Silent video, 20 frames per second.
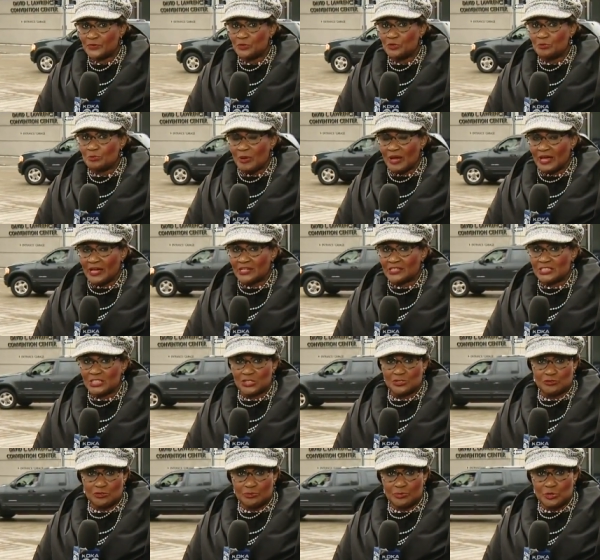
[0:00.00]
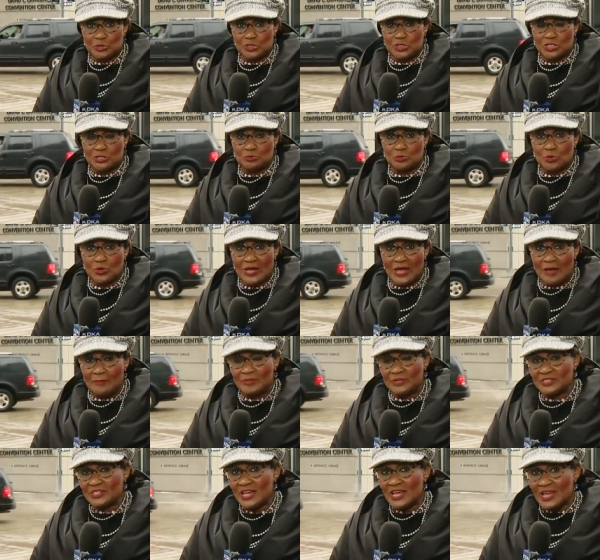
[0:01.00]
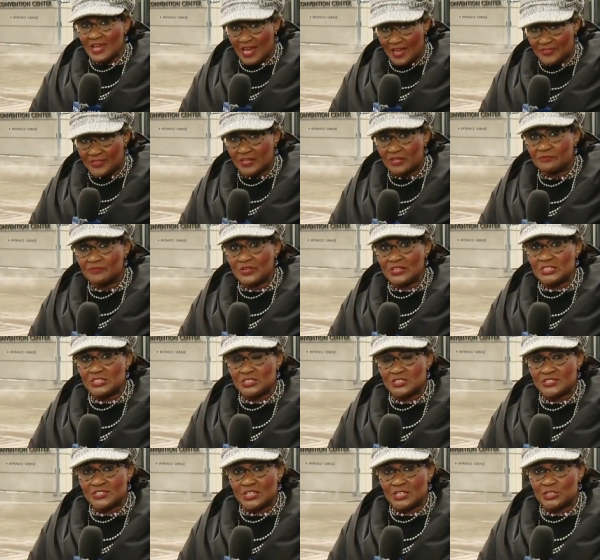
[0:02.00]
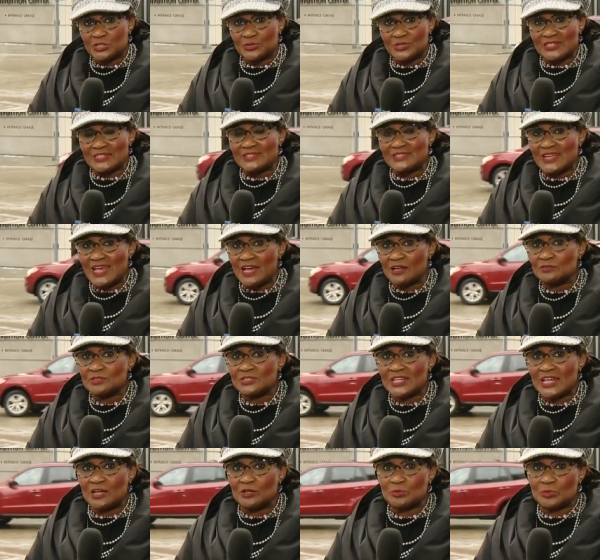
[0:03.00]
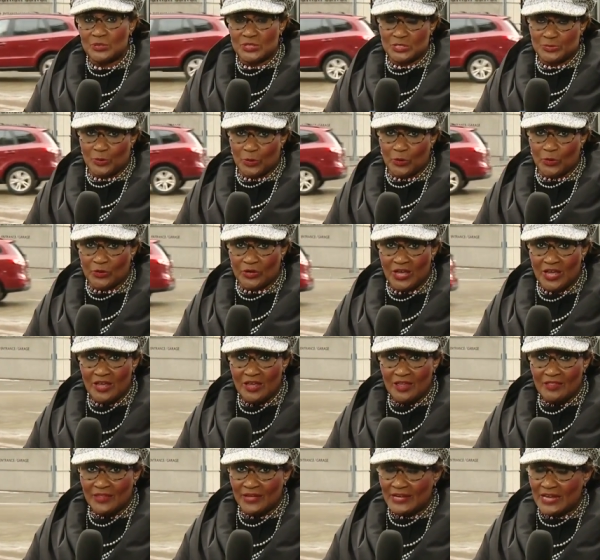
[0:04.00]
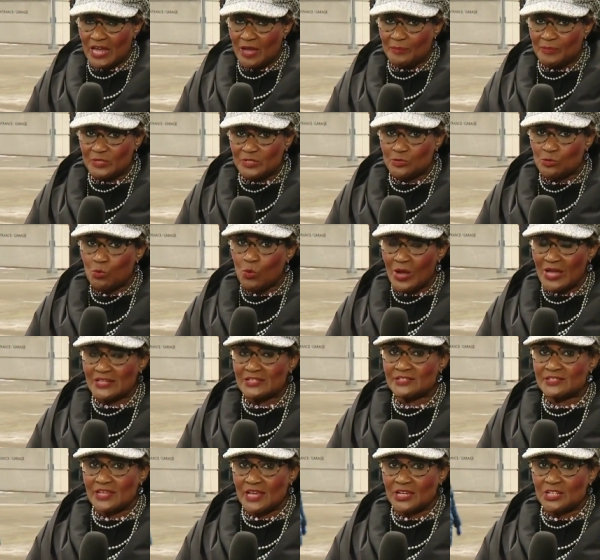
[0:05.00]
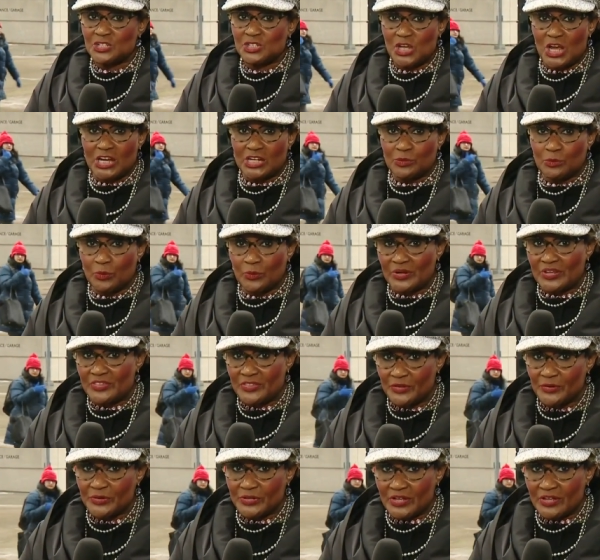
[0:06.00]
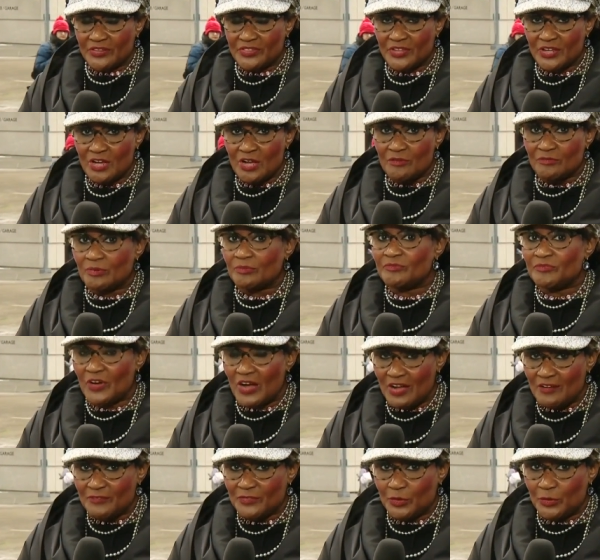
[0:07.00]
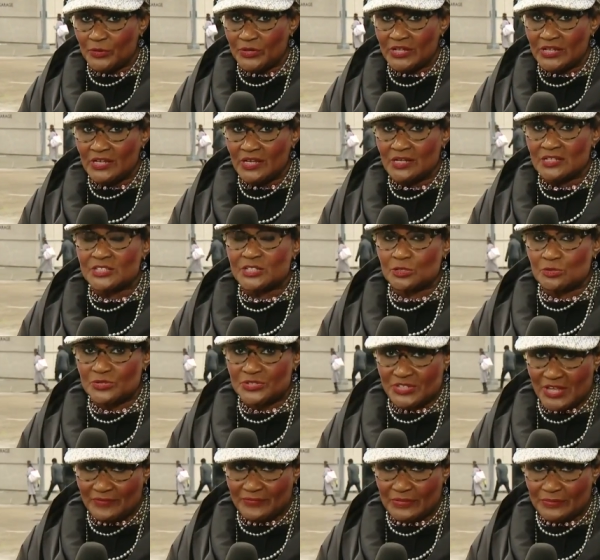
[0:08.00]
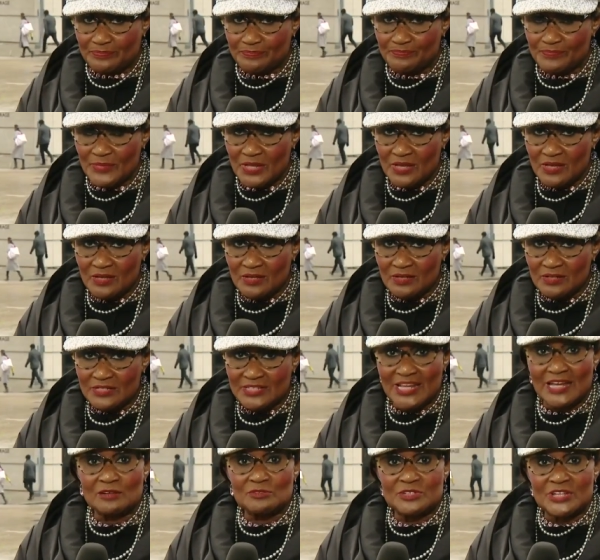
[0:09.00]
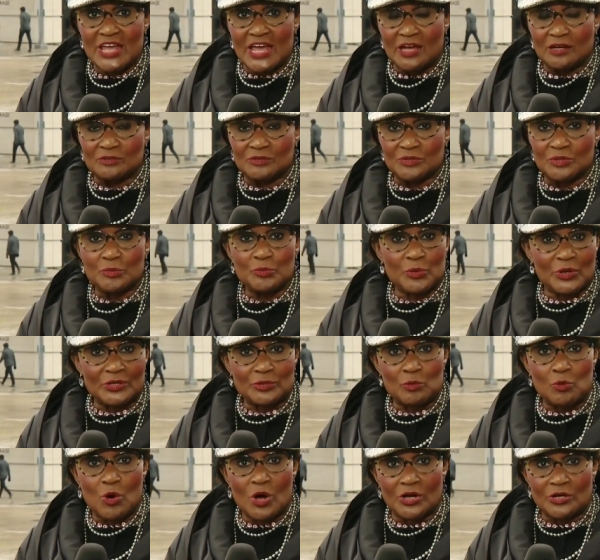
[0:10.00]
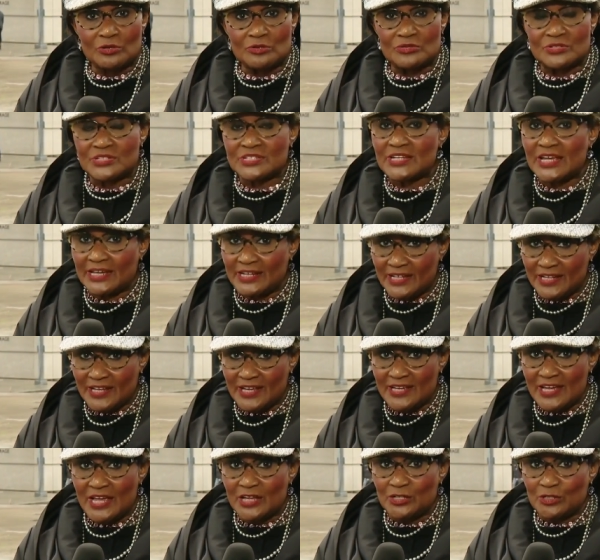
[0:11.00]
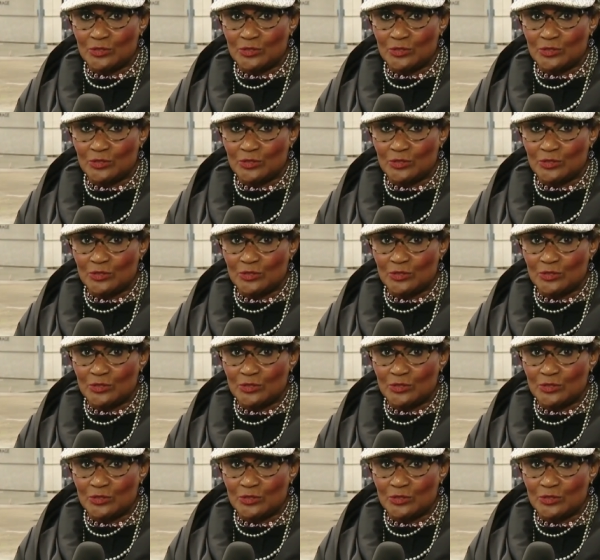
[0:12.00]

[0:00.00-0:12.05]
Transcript: food bank distribution will happen at the convention center in downtown Pittsburgh. That happens Wednesday, January 30th from 5:30 until 7. Downtown, Brenda Waters, KDKA